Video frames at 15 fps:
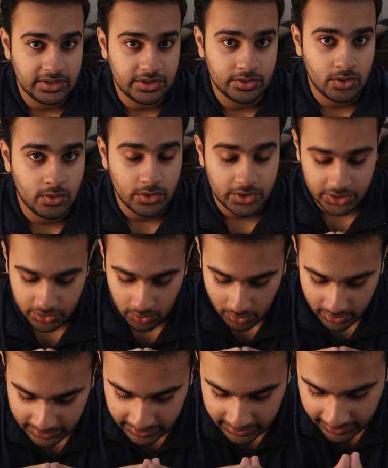
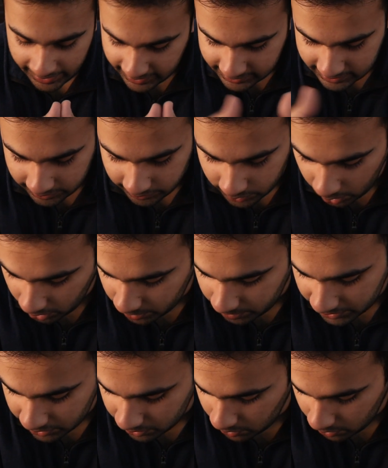your grades have not
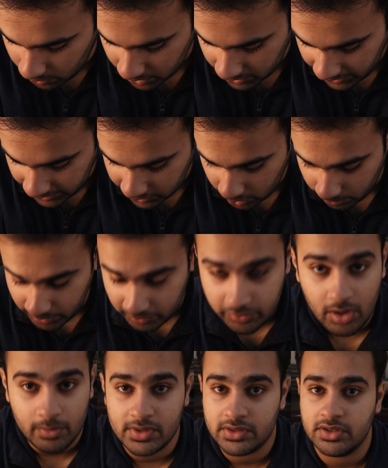been good and your
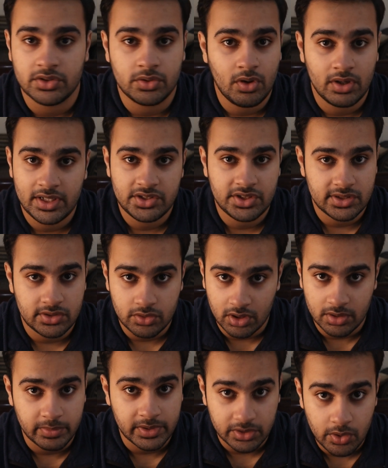performance in college has
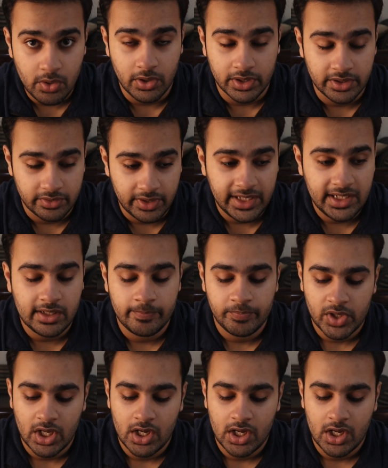not been good, right?